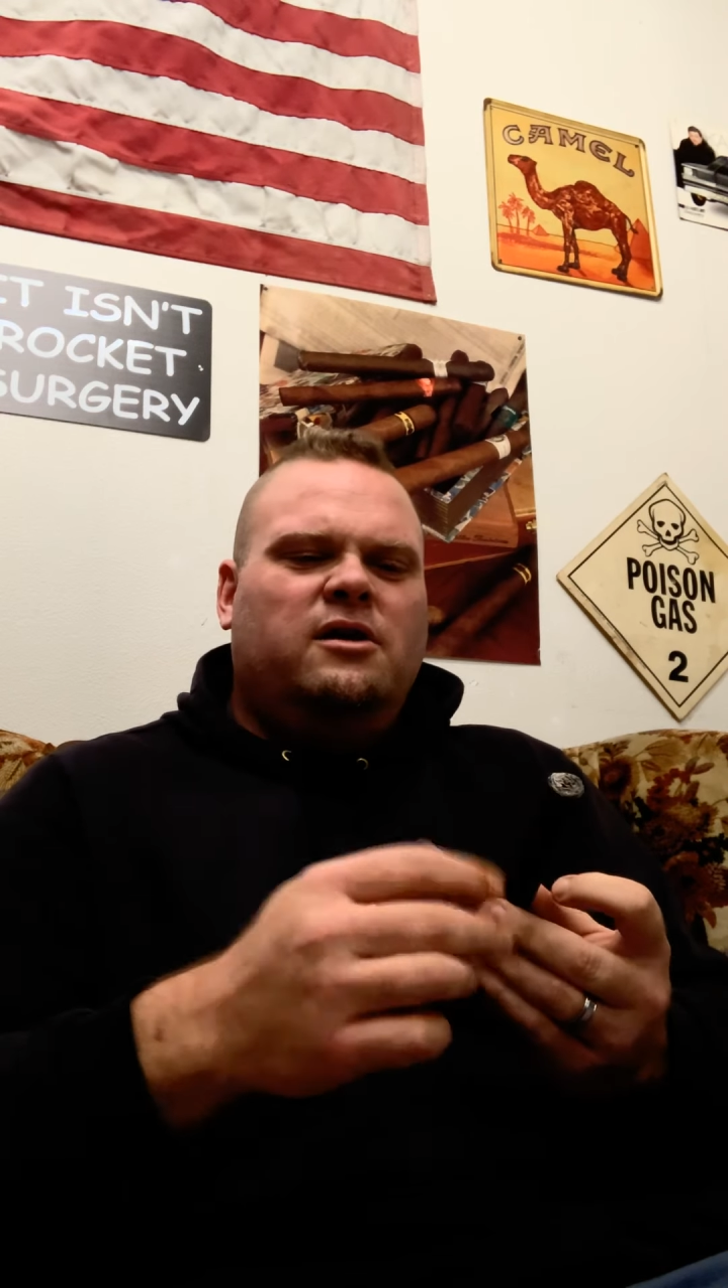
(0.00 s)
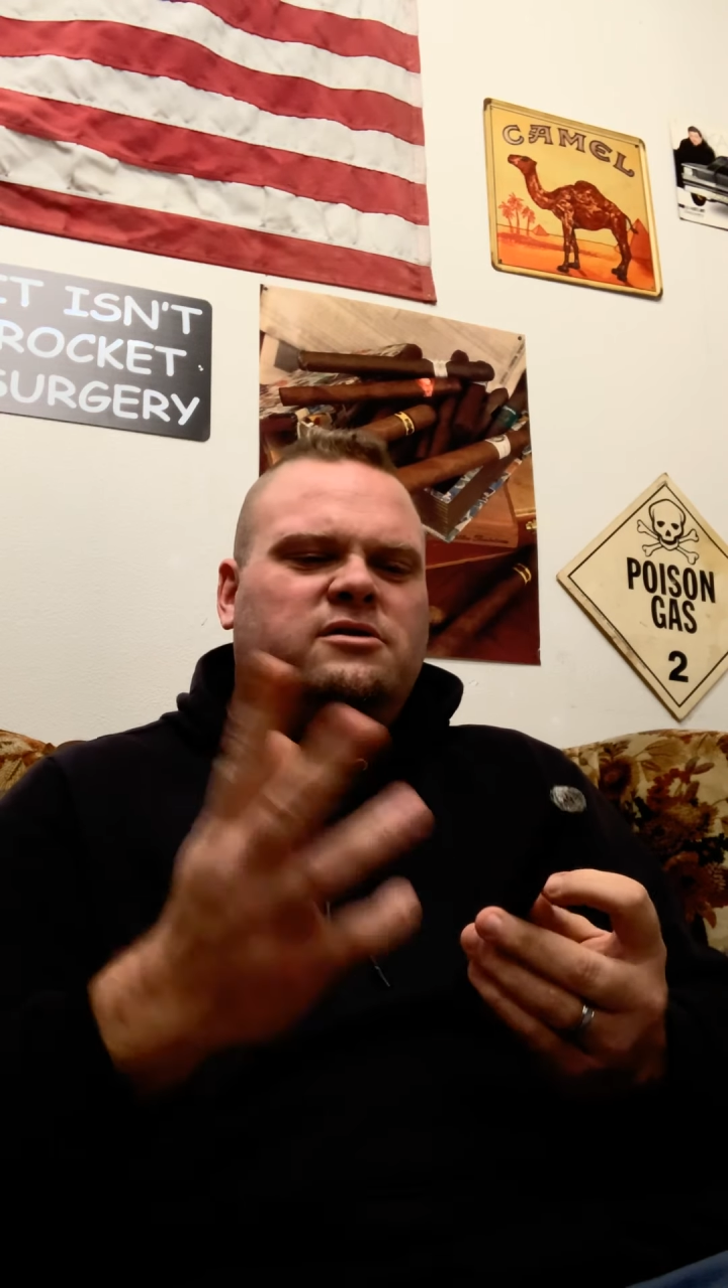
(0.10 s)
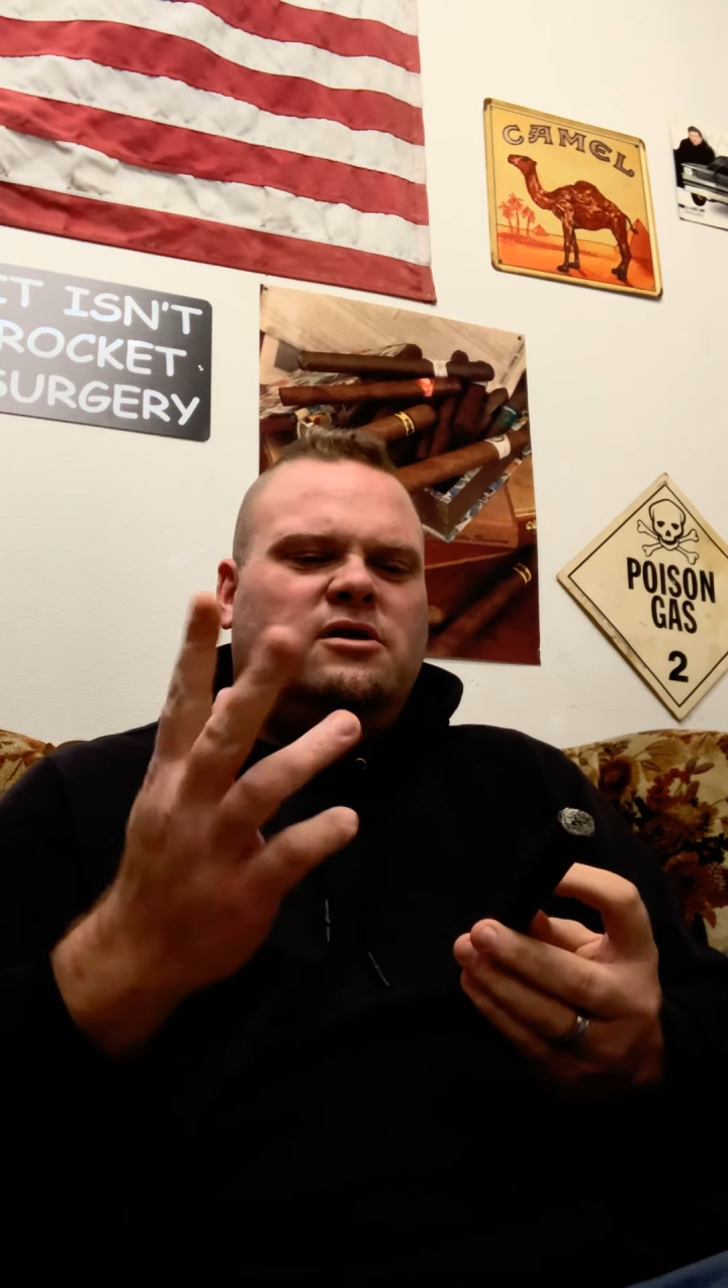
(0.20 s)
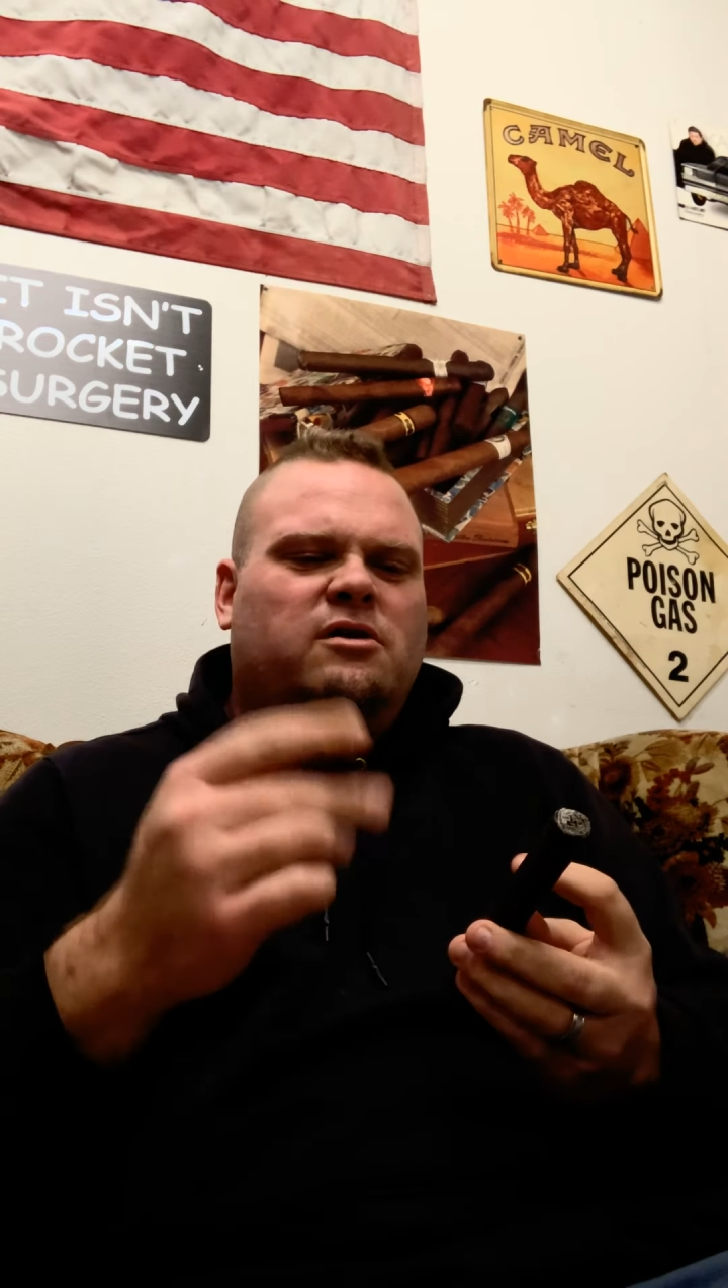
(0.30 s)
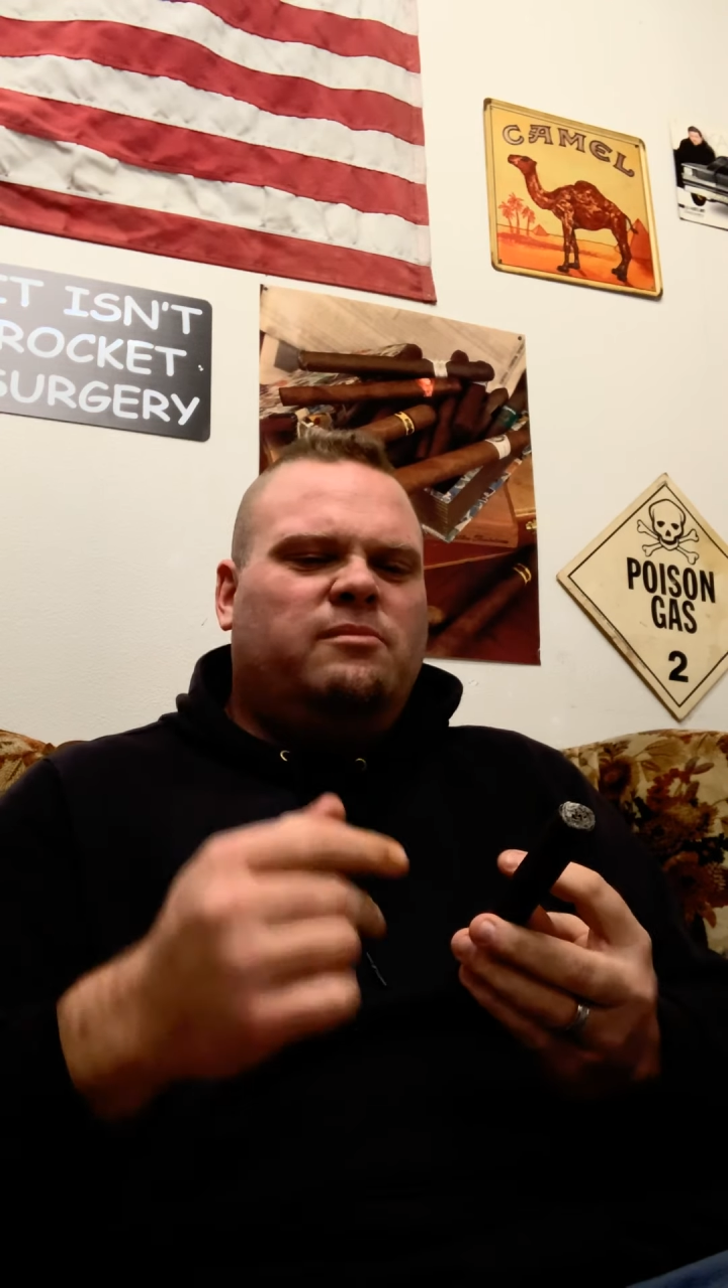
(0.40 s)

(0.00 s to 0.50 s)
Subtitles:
So it